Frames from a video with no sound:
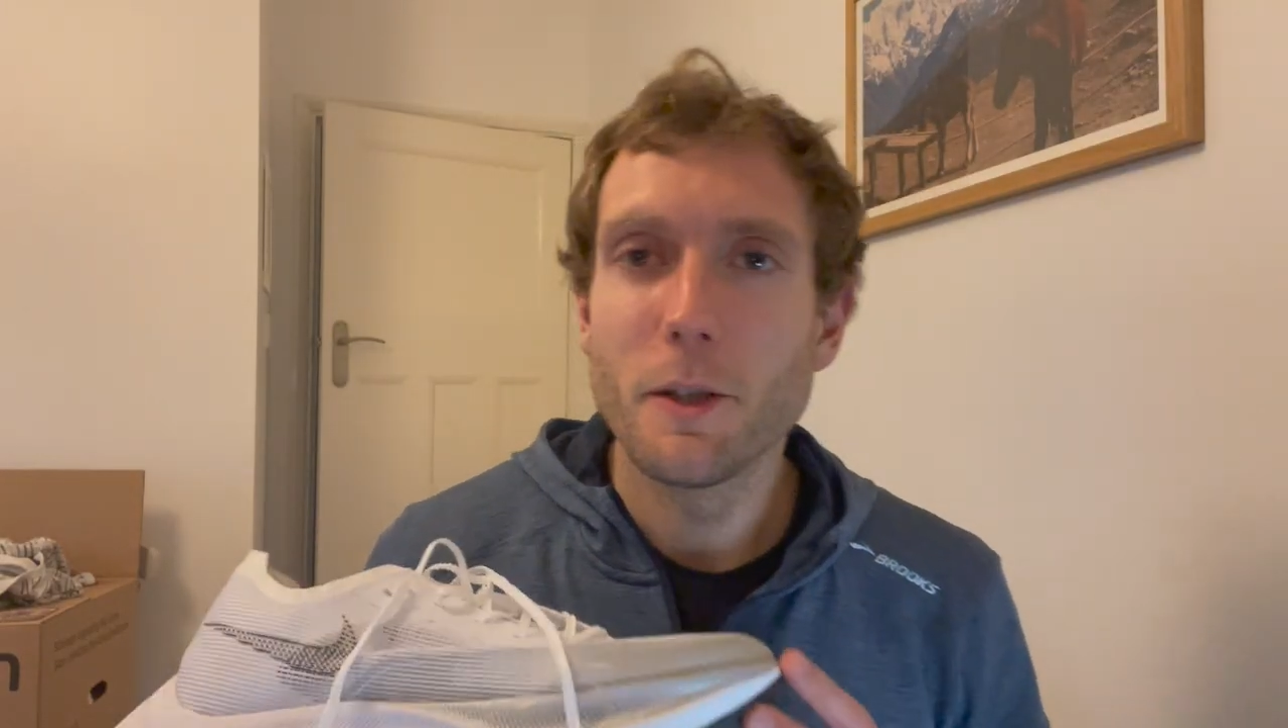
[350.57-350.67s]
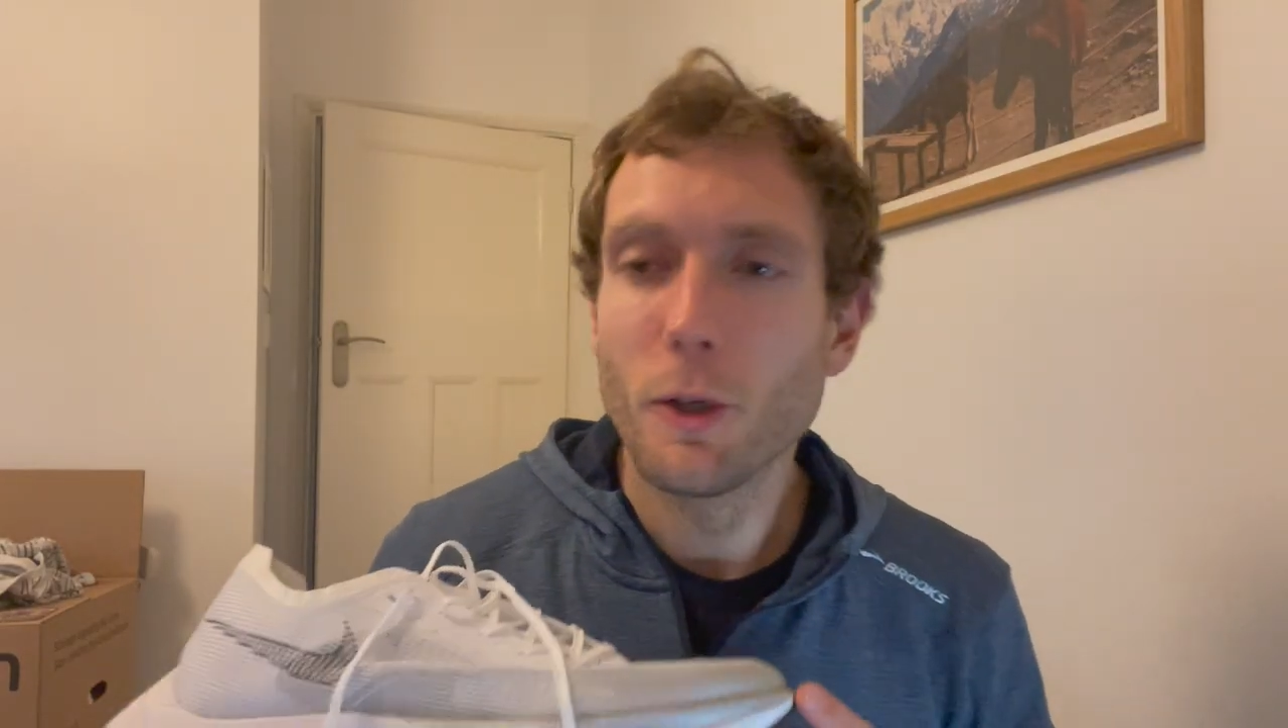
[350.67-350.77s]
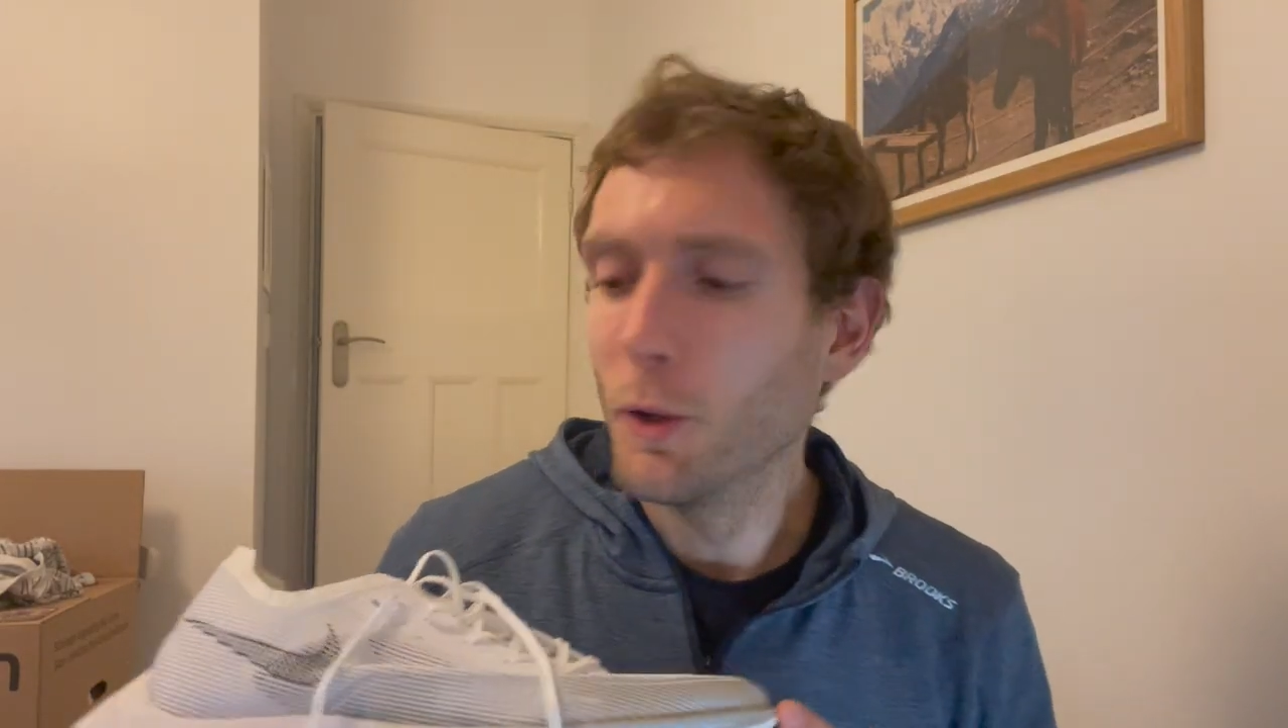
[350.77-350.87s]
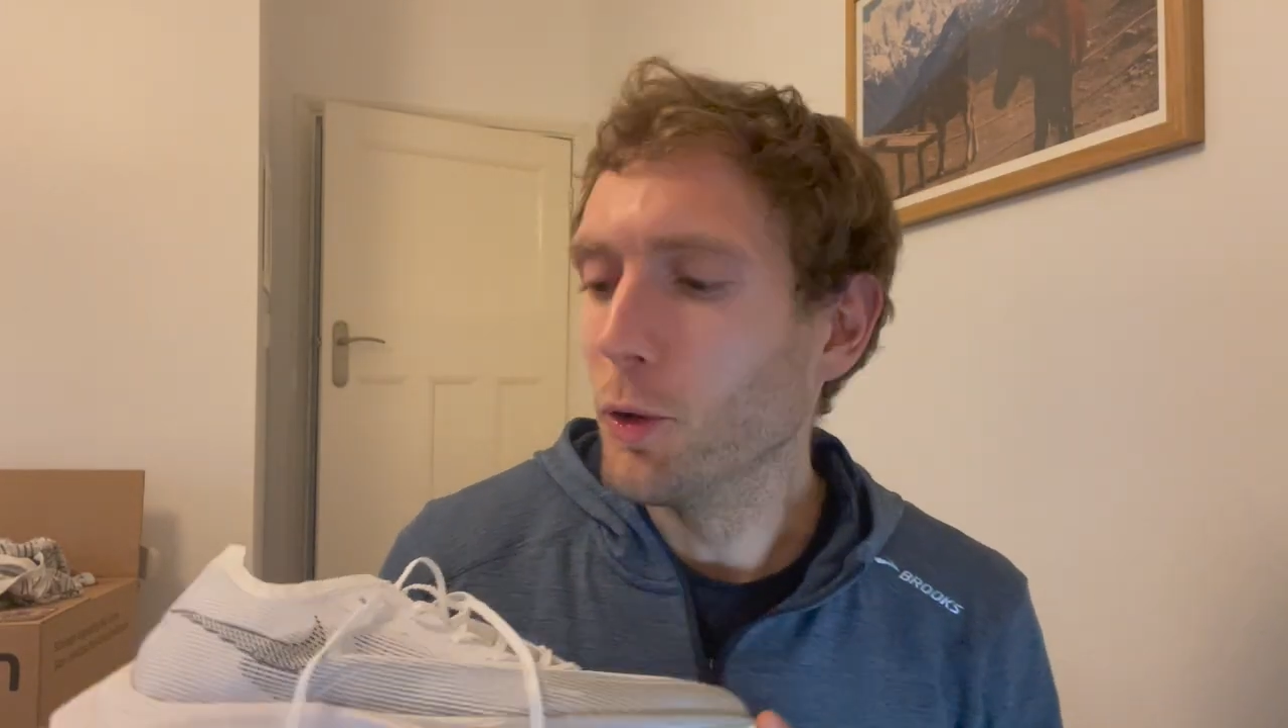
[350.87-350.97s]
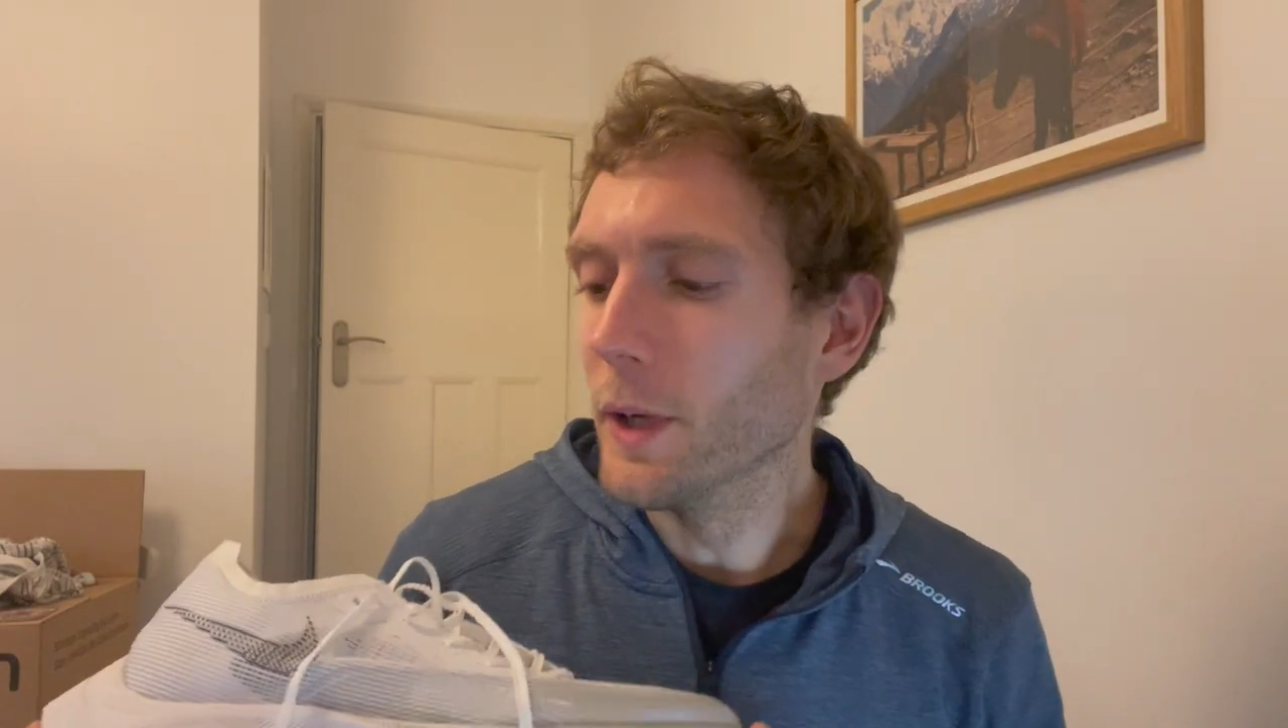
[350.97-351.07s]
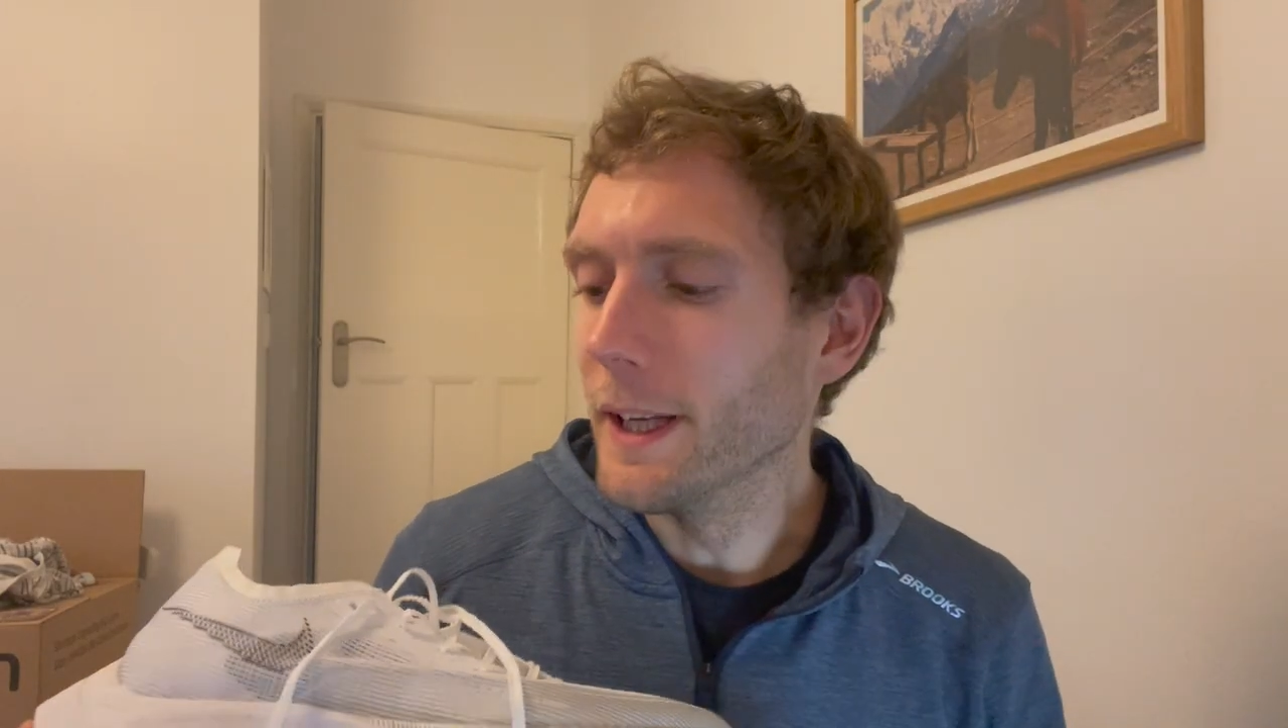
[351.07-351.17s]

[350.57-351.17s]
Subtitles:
2